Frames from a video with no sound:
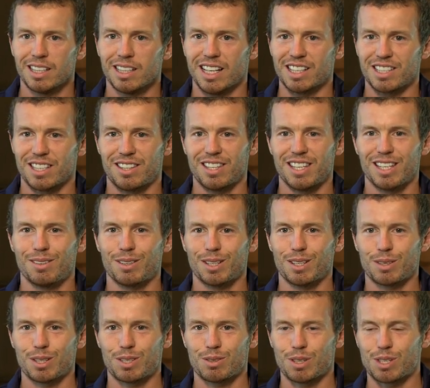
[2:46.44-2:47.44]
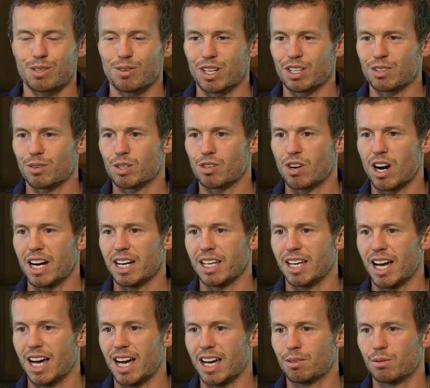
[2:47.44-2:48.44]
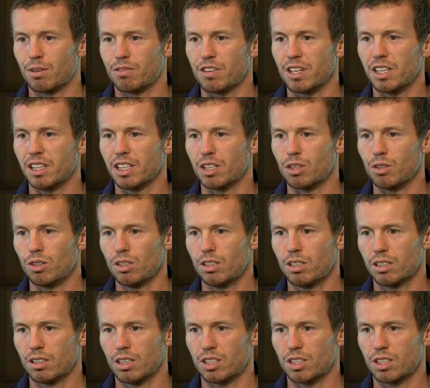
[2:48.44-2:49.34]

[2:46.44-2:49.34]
that's the thing. We're, we're, we're, training hard. We're feeling good.